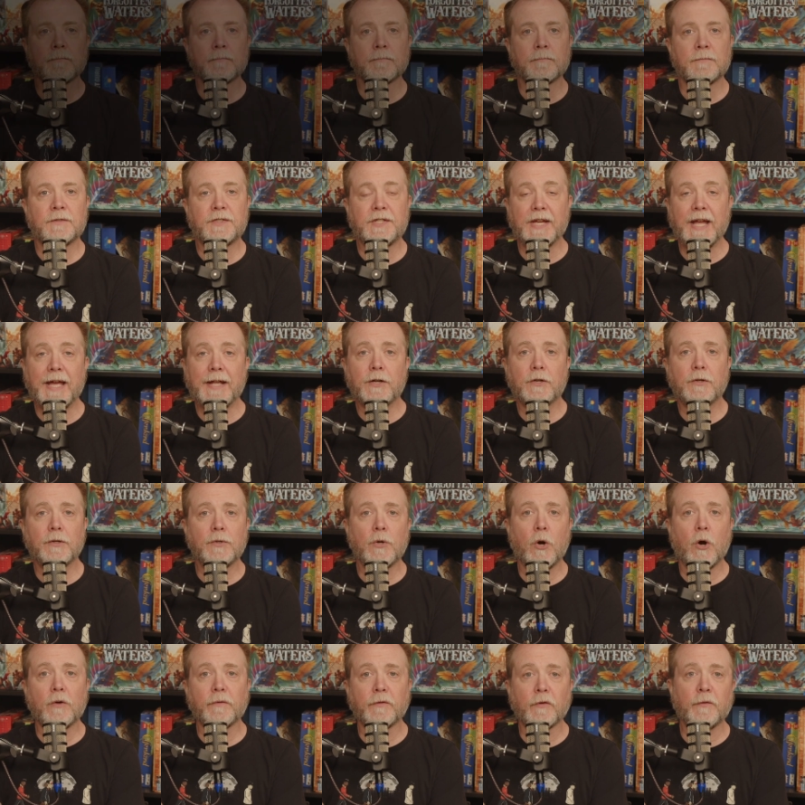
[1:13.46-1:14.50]
To get a good
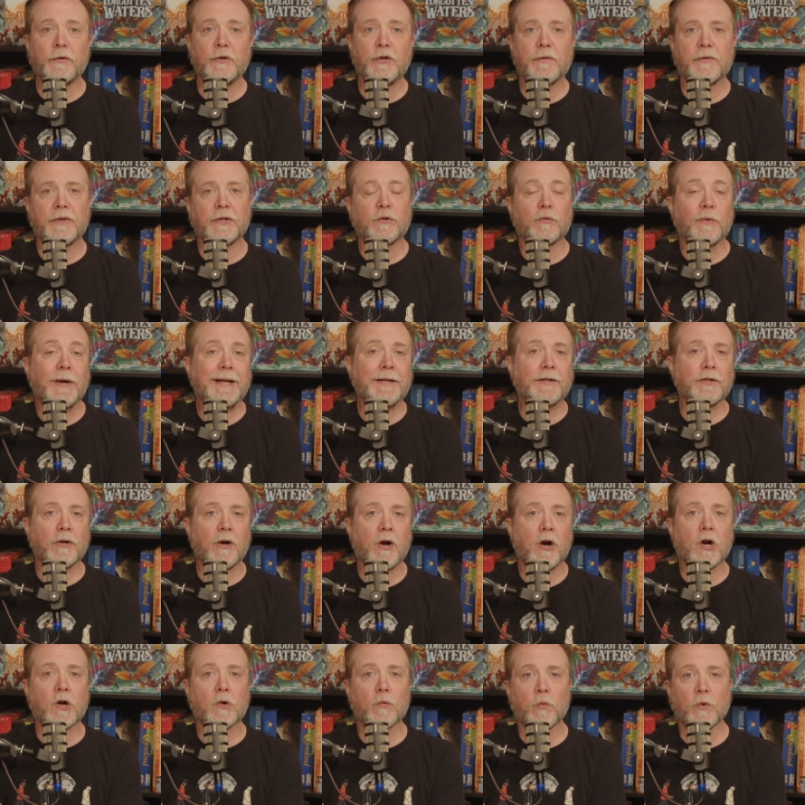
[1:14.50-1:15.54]
overview of the greater
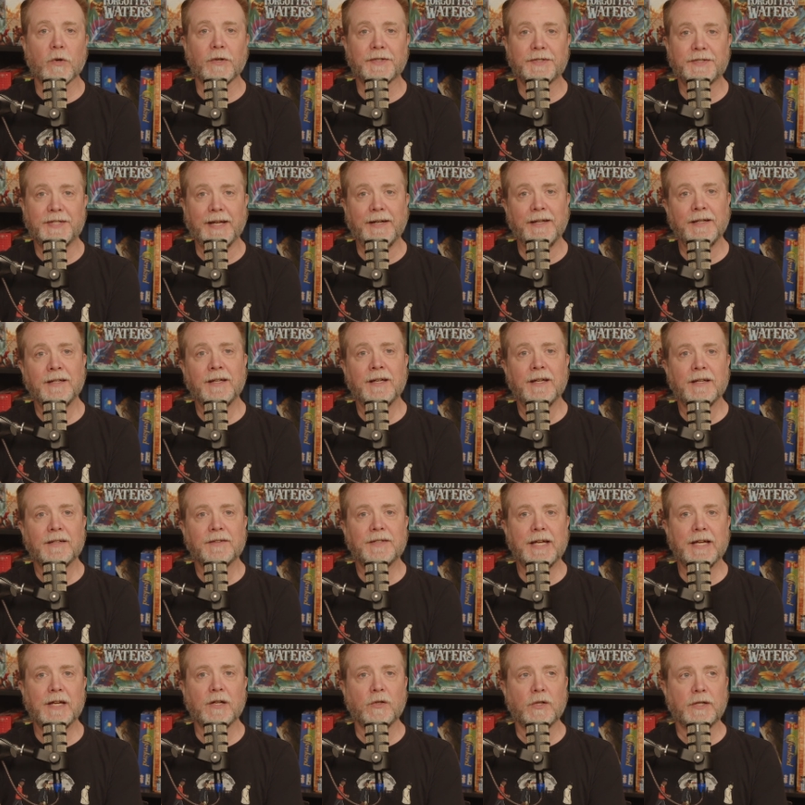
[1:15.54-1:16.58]
HârnWorld setting,
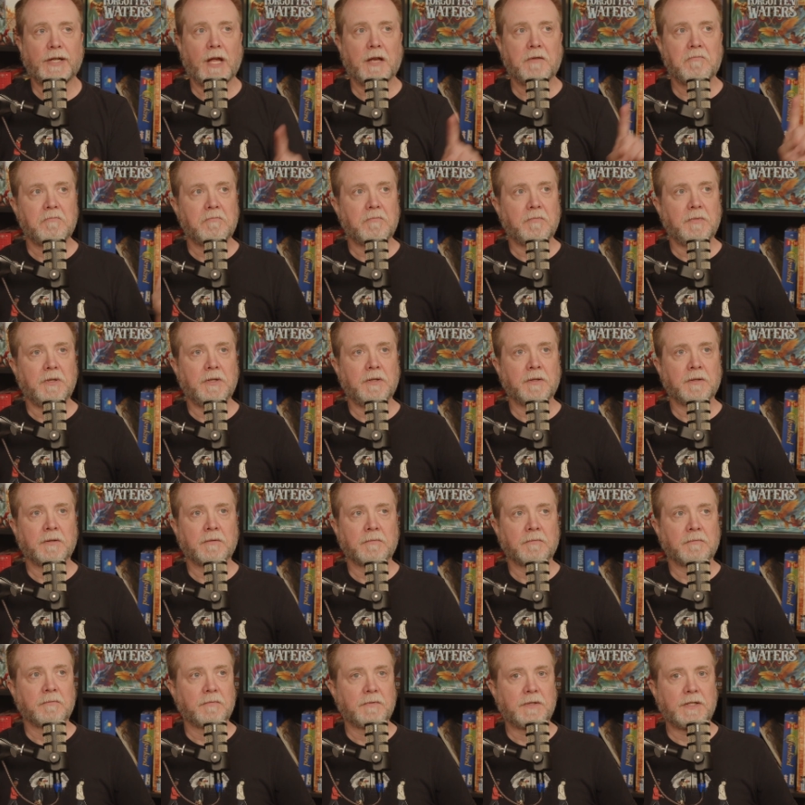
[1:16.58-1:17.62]
take a look at
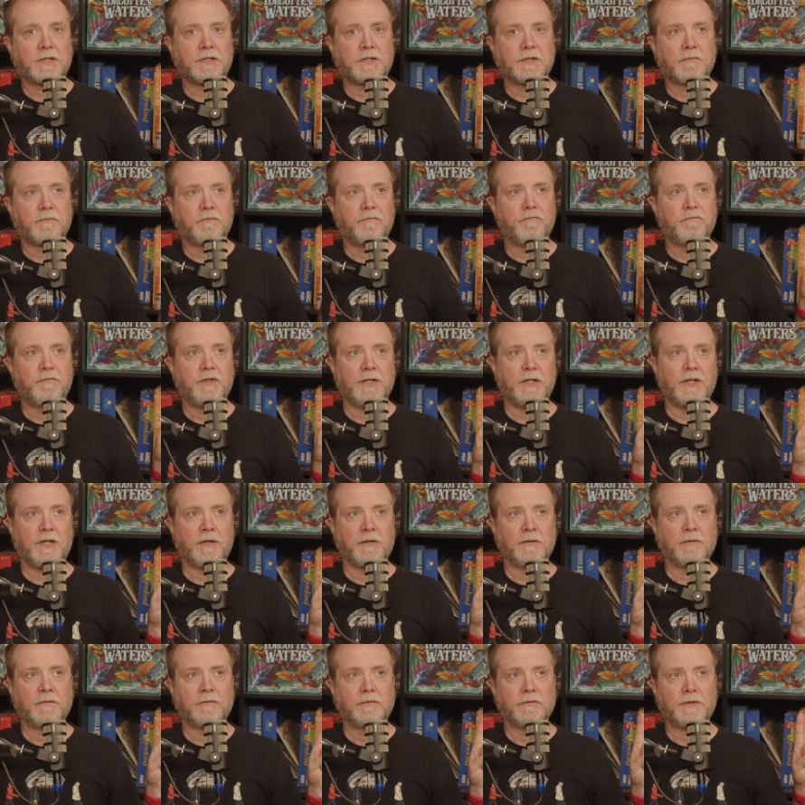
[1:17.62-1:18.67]
this
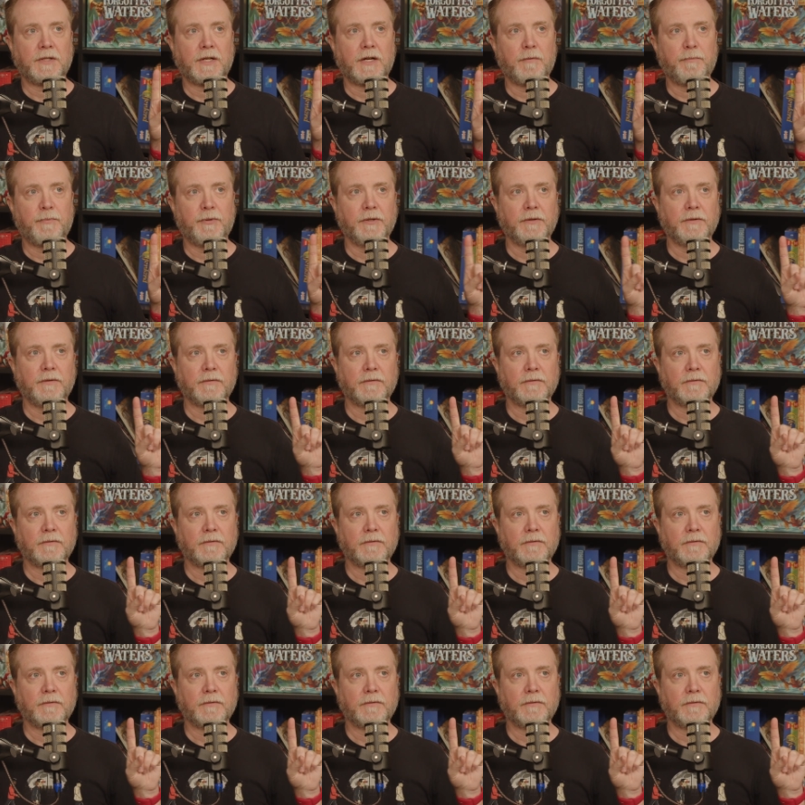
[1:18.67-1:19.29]
video that I'll put